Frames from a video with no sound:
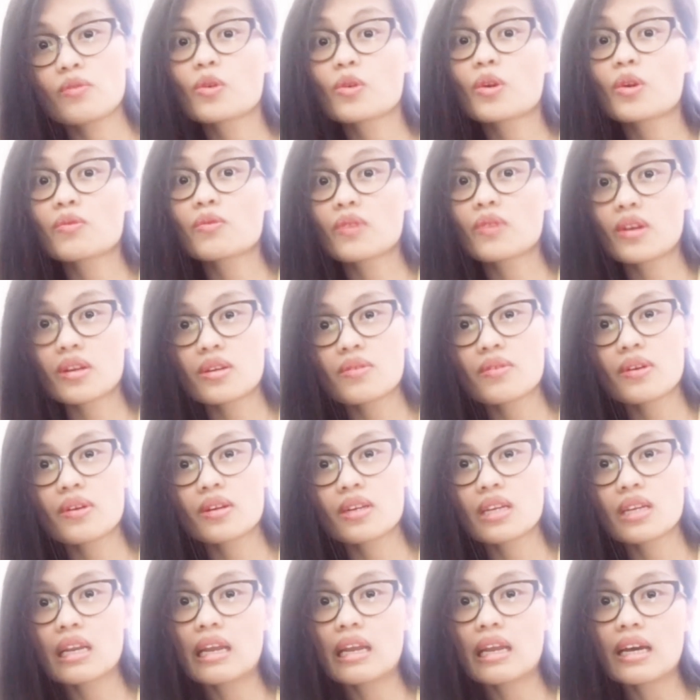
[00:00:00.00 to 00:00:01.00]
you are very,
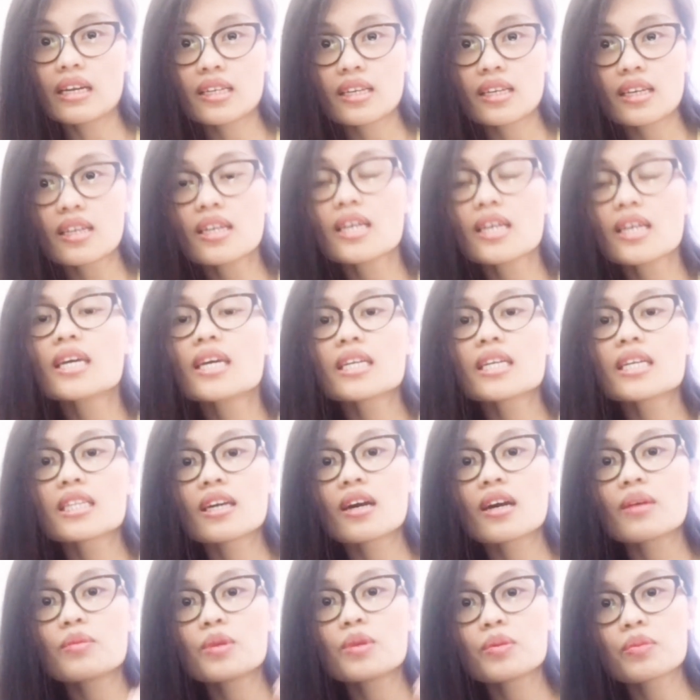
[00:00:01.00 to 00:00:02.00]
very lucky, they
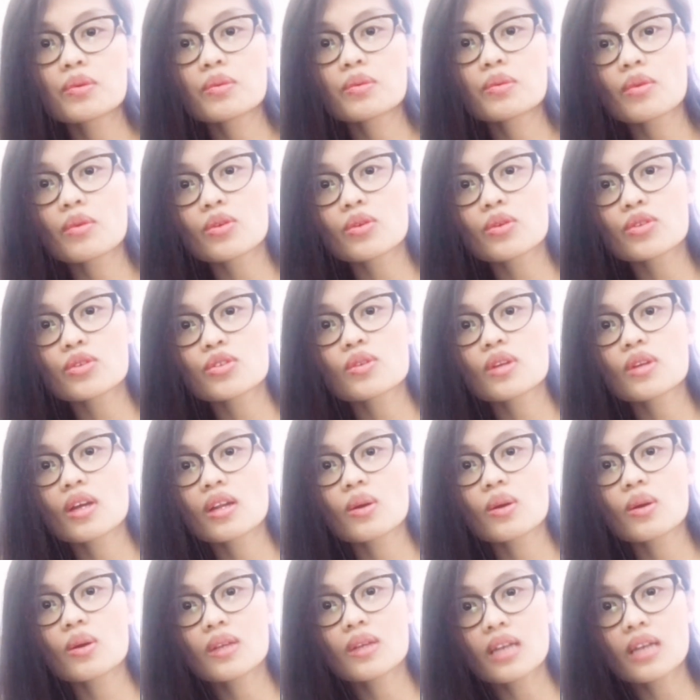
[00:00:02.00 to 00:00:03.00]
have the
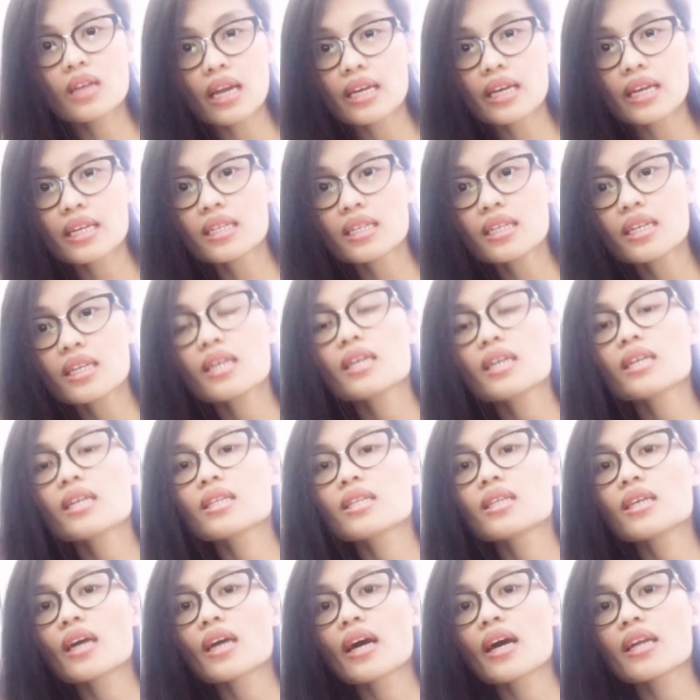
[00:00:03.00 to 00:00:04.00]
promotional online,
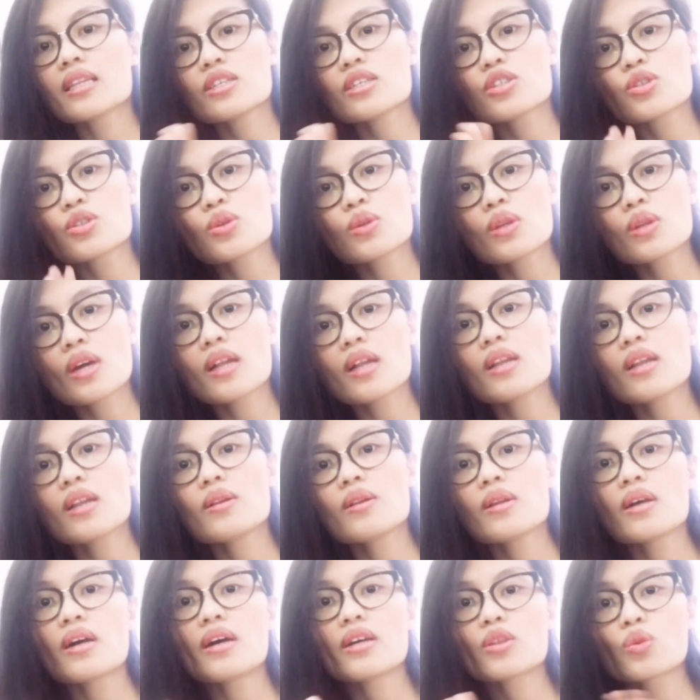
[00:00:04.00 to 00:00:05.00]

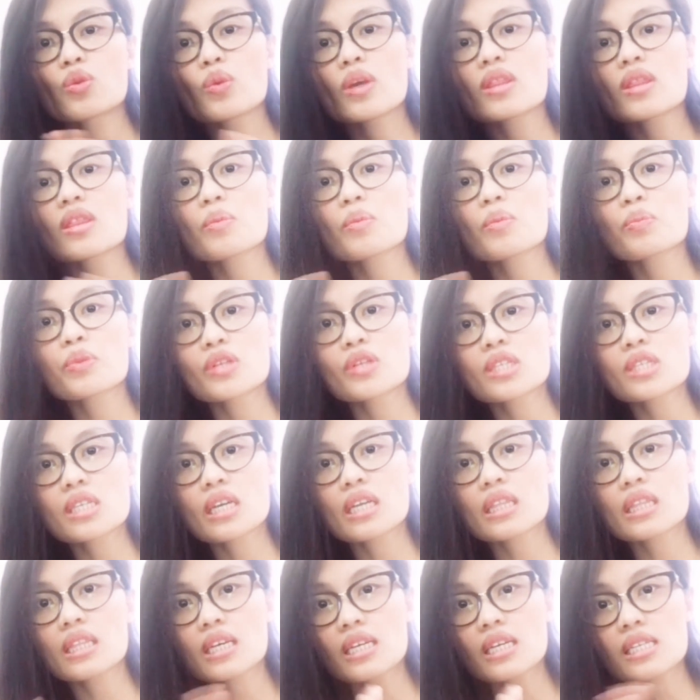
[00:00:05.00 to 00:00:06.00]
additional
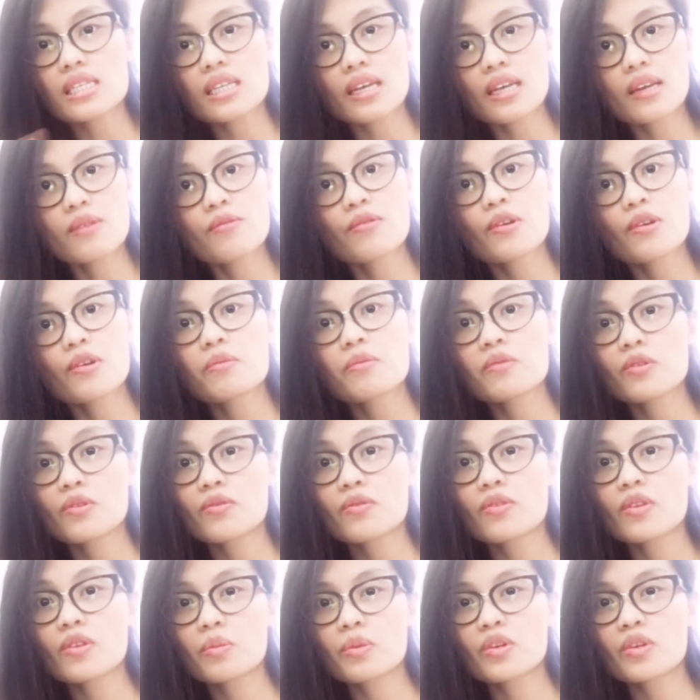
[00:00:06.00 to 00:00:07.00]
20% aside from
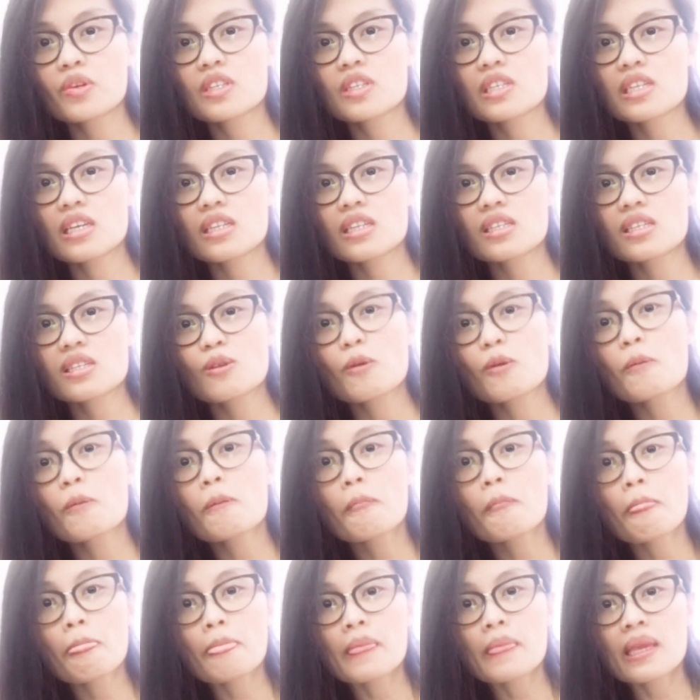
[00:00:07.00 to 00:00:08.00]
50%. So
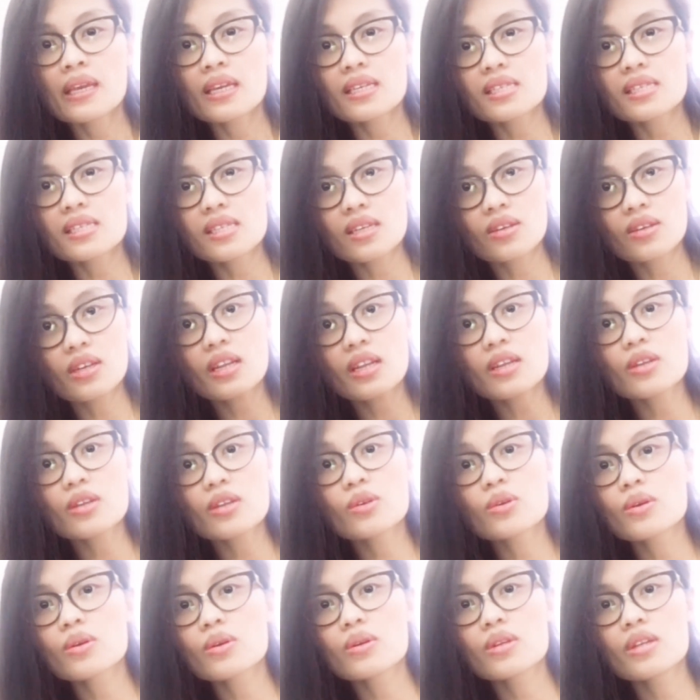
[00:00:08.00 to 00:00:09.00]
it's a really
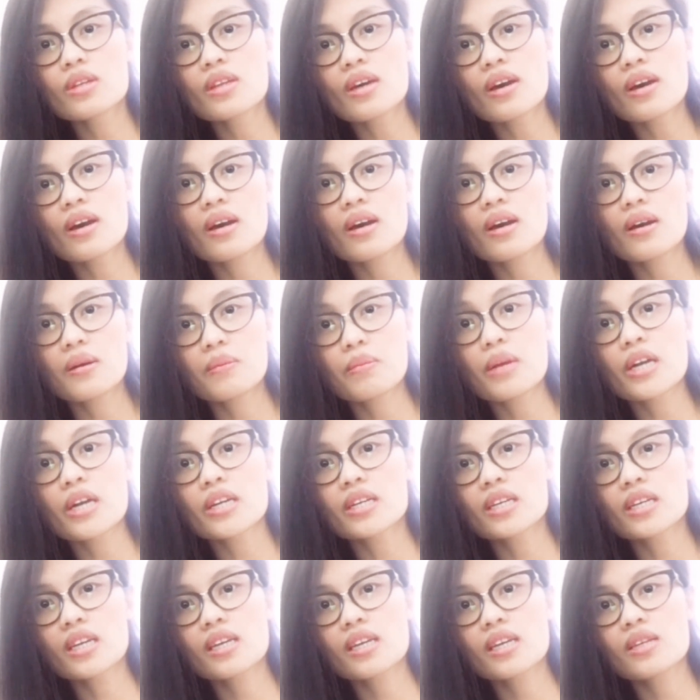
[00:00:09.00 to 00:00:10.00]
good
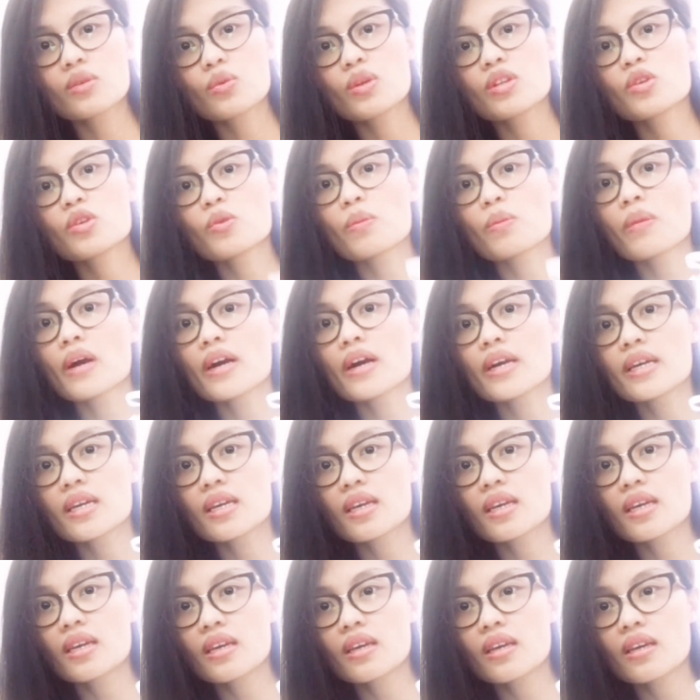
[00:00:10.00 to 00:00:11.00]
bargain when you buy
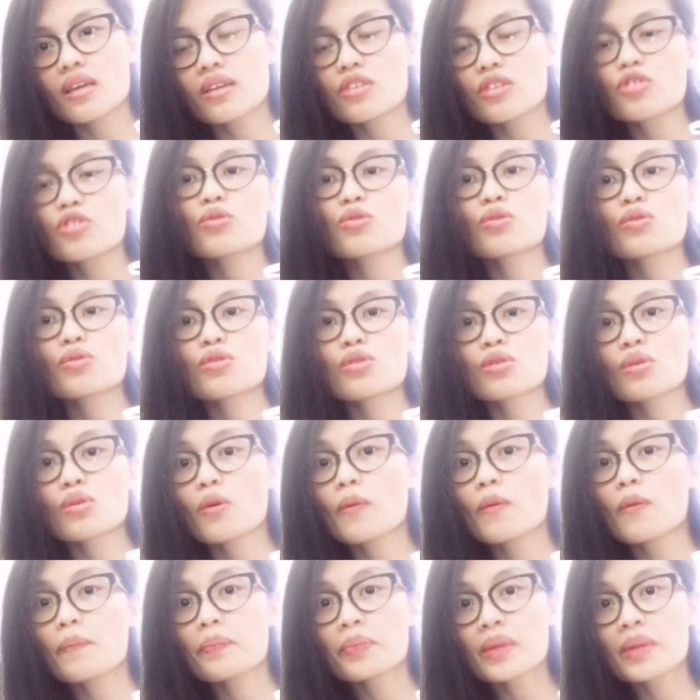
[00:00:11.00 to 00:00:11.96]
a shoe. So